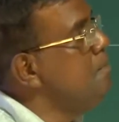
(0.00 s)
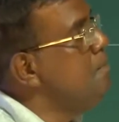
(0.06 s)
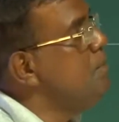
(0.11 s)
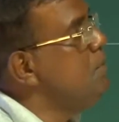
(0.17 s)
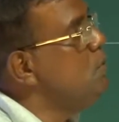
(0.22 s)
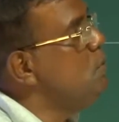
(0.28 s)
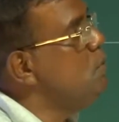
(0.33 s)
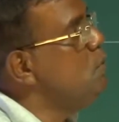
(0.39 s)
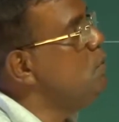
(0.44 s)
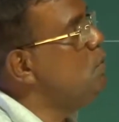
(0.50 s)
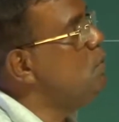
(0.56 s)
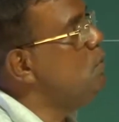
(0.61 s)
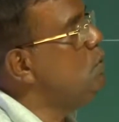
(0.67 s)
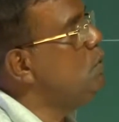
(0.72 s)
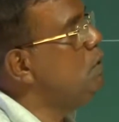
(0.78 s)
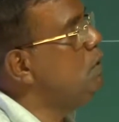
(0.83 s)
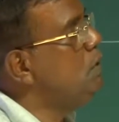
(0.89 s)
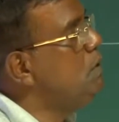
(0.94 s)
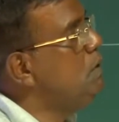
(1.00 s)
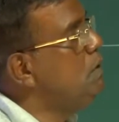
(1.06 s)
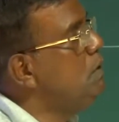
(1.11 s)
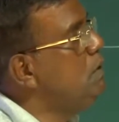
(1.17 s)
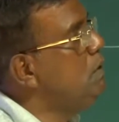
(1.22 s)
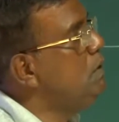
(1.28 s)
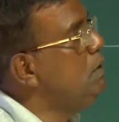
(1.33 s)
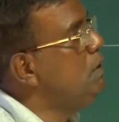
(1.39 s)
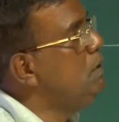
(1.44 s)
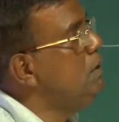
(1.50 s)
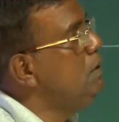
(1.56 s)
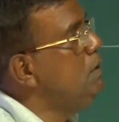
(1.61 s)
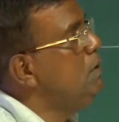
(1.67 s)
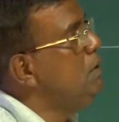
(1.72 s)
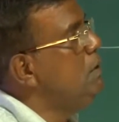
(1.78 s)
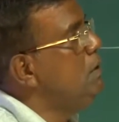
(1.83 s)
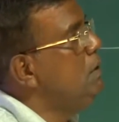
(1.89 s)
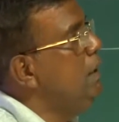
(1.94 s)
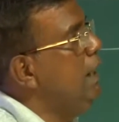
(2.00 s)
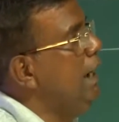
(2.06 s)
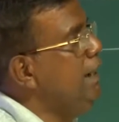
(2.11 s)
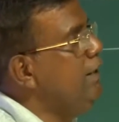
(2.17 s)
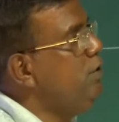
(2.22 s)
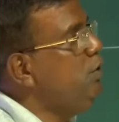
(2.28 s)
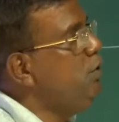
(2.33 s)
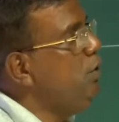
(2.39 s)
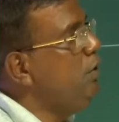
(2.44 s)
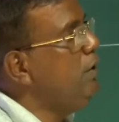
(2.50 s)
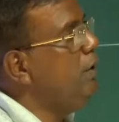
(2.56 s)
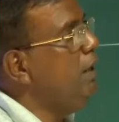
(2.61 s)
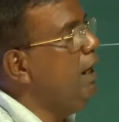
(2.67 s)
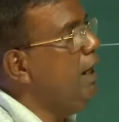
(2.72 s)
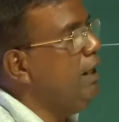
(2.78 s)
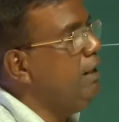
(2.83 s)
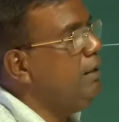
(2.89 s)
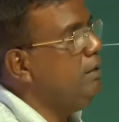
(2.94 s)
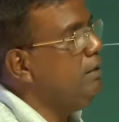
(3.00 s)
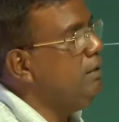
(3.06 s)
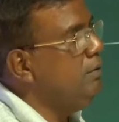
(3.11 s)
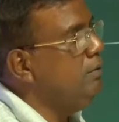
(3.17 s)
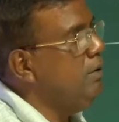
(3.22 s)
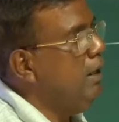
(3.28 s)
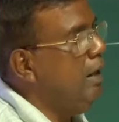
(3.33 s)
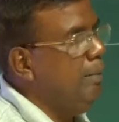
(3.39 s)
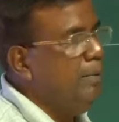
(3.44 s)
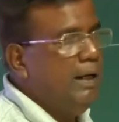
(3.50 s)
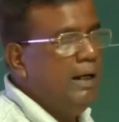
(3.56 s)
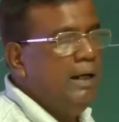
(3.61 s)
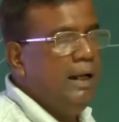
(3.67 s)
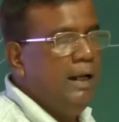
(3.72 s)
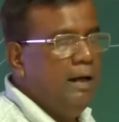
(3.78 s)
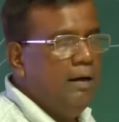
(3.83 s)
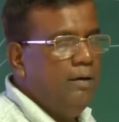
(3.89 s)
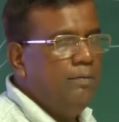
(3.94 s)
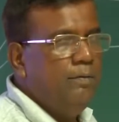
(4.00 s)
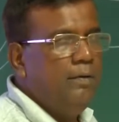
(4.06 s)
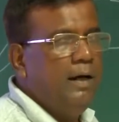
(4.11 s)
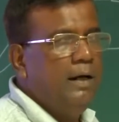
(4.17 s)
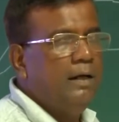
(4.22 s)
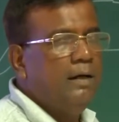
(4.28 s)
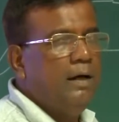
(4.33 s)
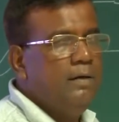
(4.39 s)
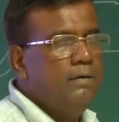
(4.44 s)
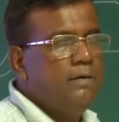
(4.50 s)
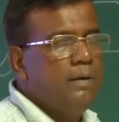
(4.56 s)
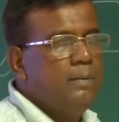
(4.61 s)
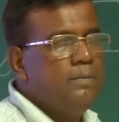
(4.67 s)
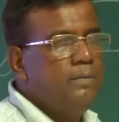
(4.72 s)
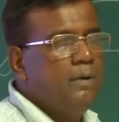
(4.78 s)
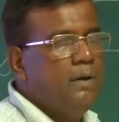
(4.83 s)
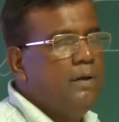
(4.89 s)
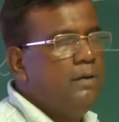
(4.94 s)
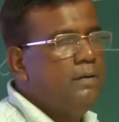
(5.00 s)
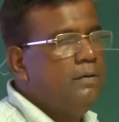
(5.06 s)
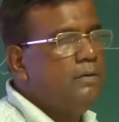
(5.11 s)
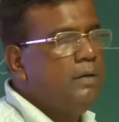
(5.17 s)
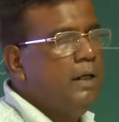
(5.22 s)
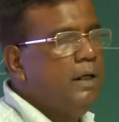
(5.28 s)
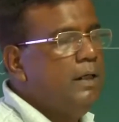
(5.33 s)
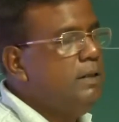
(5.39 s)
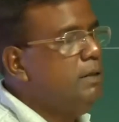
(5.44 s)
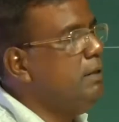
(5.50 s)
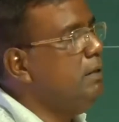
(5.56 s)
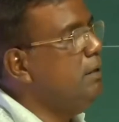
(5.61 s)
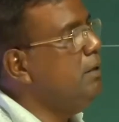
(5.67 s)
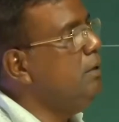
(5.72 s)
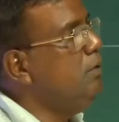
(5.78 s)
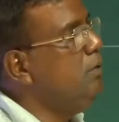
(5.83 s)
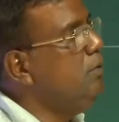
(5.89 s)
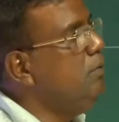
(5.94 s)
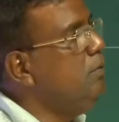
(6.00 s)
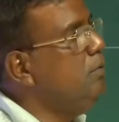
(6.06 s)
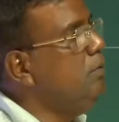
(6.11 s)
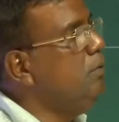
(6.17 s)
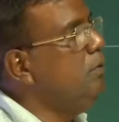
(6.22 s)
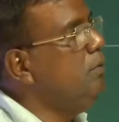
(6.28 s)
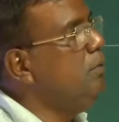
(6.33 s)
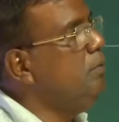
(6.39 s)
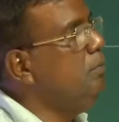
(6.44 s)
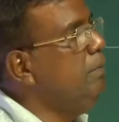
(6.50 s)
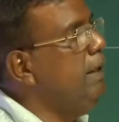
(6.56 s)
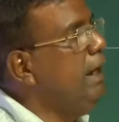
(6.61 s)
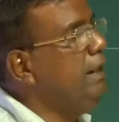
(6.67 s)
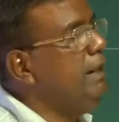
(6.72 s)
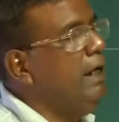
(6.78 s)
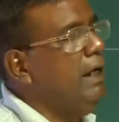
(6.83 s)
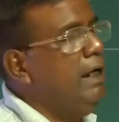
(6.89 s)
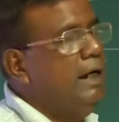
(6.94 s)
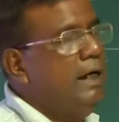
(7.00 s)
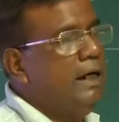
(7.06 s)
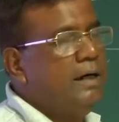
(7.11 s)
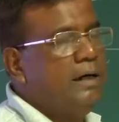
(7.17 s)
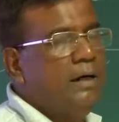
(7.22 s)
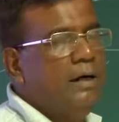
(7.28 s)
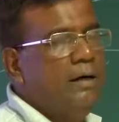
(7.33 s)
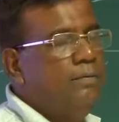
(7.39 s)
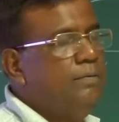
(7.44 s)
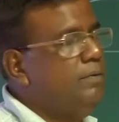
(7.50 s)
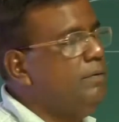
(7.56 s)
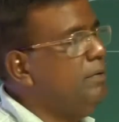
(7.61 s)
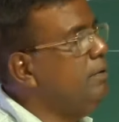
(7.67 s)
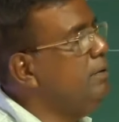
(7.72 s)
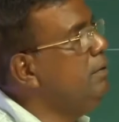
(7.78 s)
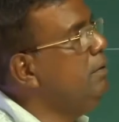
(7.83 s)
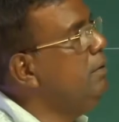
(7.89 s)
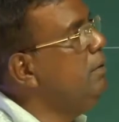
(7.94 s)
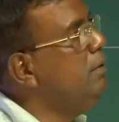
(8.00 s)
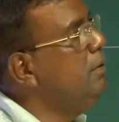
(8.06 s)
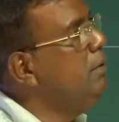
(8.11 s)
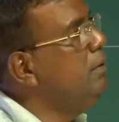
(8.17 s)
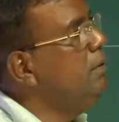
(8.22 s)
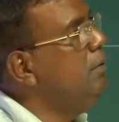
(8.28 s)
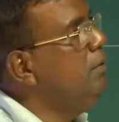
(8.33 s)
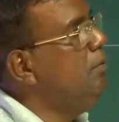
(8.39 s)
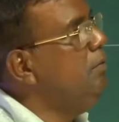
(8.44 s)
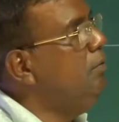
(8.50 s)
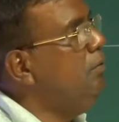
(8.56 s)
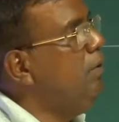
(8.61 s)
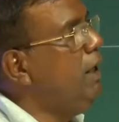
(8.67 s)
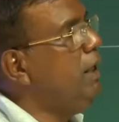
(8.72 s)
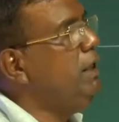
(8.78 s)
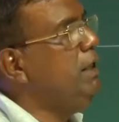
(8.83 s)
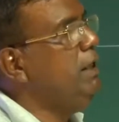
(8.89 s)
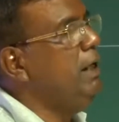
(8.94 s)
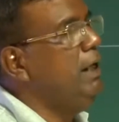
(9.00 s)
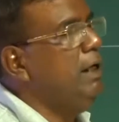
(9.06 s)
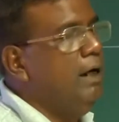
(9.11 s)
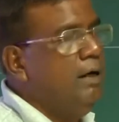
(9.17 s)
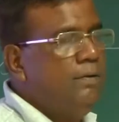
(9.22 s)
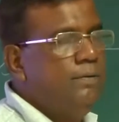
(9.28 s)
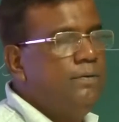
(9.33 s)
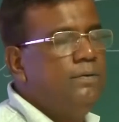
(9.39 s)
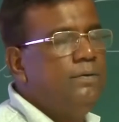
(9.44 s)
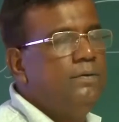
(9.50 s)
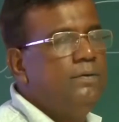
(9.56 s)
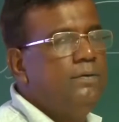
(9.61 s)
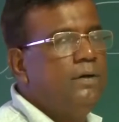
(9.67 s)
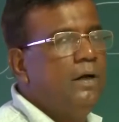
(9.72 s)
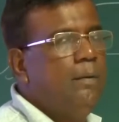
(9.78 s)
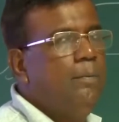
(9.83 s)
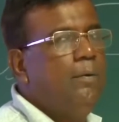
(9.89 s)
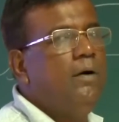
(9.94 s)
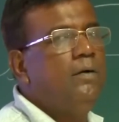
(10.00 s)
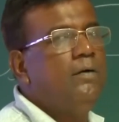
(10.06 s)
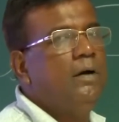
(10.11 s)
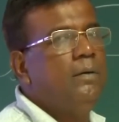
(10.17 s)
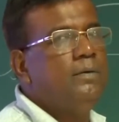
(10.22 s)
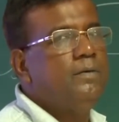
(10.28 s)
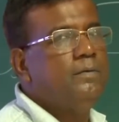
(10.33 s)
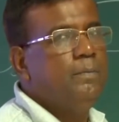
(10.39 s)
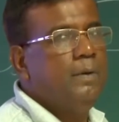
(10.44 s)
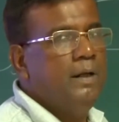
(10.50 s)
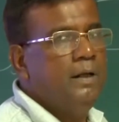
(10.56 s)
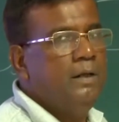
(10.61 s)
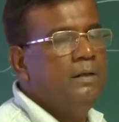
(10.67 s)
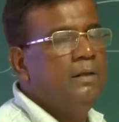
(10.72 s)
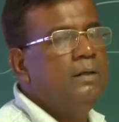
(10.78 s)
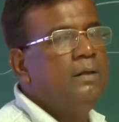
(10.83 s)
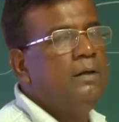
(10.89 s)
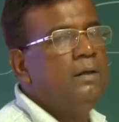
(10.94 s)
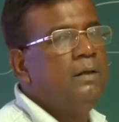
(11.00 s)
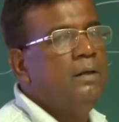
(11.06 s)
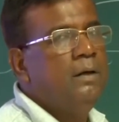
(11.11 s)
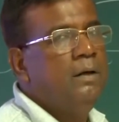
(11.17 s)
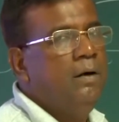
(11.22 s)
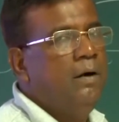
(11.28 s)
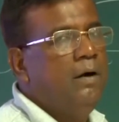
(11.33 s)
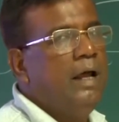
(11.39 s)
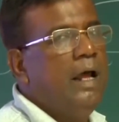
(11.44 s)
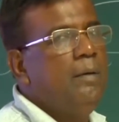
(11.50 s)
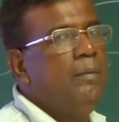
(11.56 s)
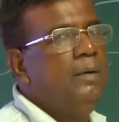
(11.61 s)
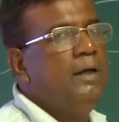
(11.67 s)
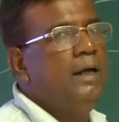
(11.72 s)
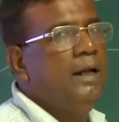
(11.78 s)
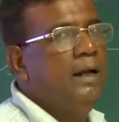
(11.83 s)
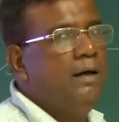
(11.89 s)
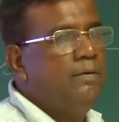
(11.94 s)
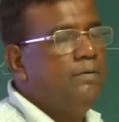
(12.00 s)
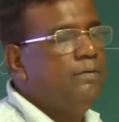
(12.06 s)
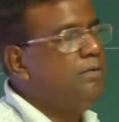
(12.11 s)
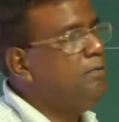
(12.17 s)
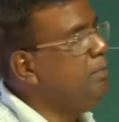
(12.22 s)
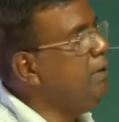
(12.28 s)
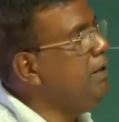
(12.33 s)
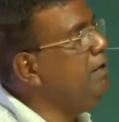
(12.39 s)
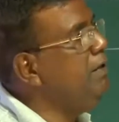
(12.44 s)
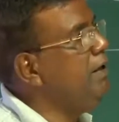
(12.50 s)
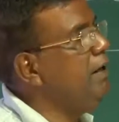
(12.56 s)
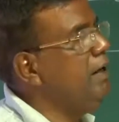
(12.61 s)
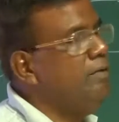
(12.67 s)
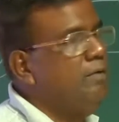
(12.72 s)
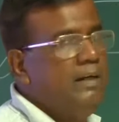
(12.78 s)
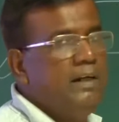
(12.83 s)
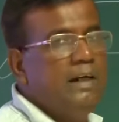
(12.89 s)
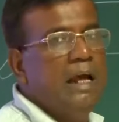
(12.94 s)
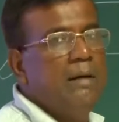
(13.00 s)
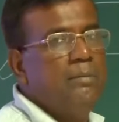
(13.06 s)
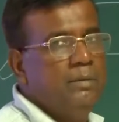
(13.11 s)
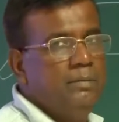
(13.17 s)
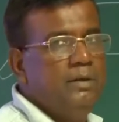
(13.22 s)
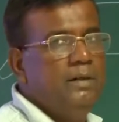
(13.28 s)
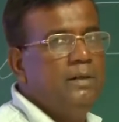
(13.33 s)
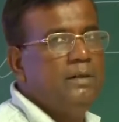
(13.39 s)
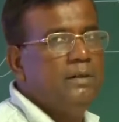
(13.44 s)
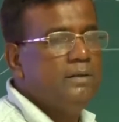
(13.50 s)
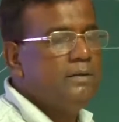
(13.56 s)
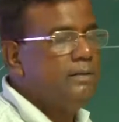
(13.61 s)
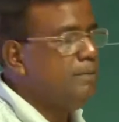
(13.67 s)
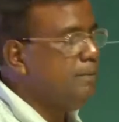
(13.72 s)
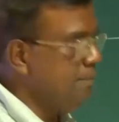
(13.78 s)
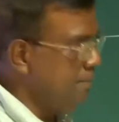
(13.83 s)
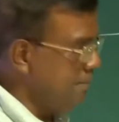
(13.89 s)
to ensure that we have done enough at a conceptual stage to make the aircraft worthy enough to come out of spin or having enough spin recovery capabilities.